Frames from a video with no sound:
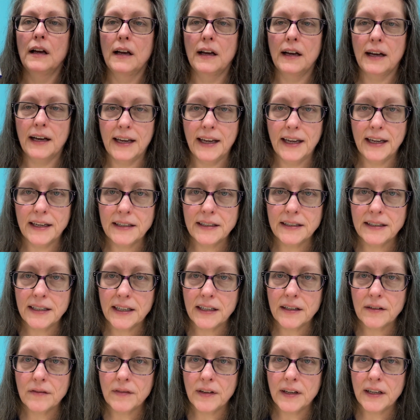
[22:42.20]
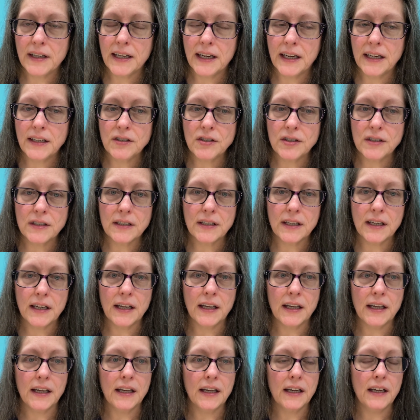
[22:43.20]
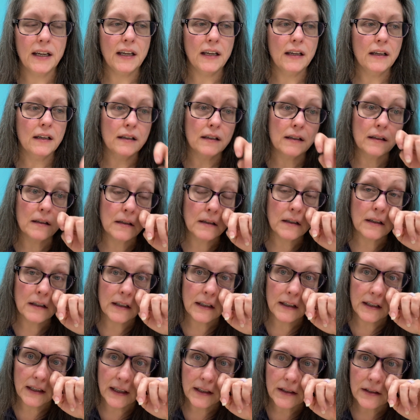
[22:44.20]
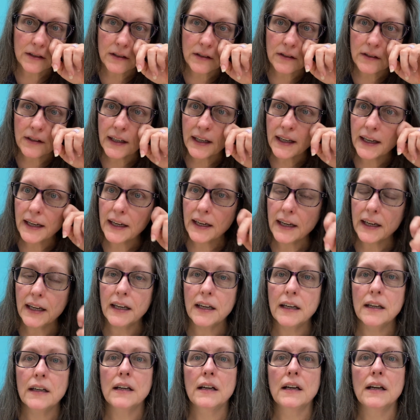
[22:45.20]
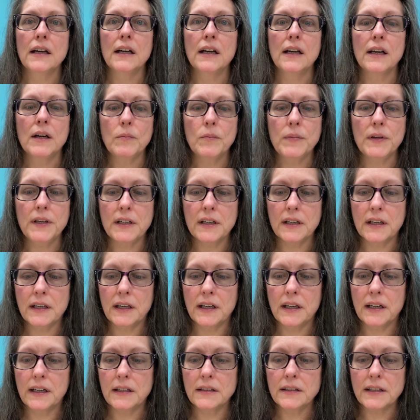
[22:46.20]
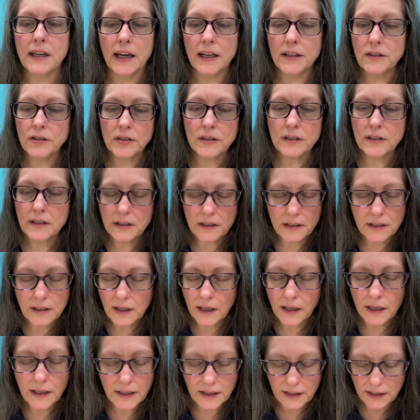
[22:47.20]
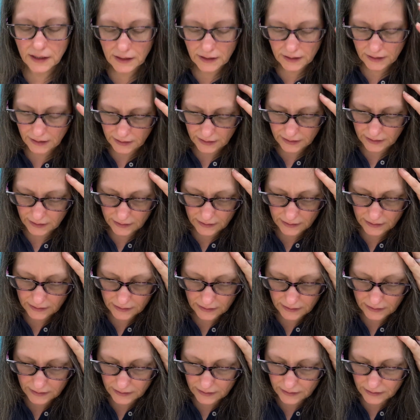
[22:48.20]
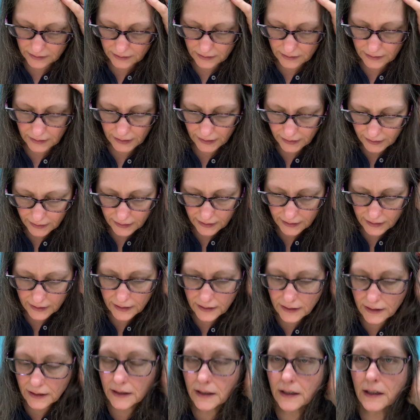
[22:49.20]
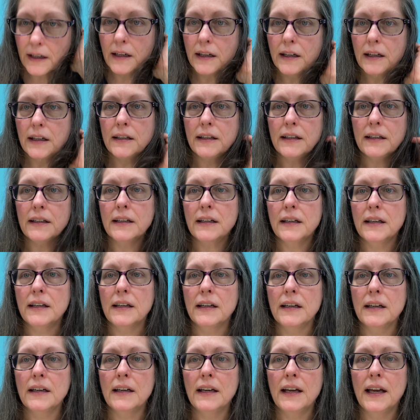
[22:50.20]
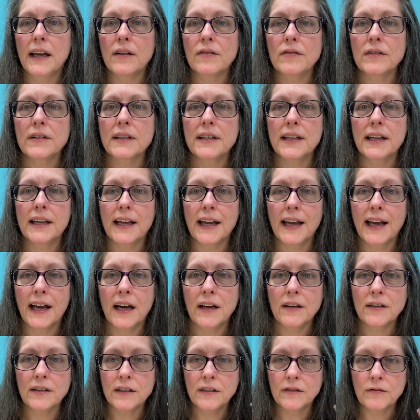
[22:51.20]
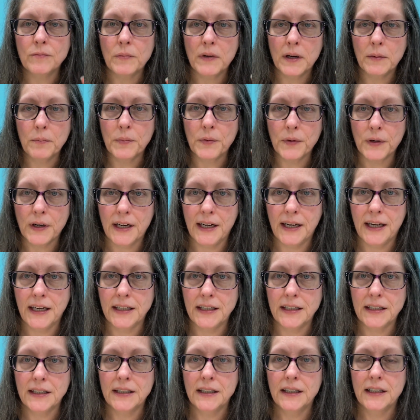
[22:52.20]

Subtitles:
I had to take a vacation day yesterday because I just could not get his head, everything out of my brain.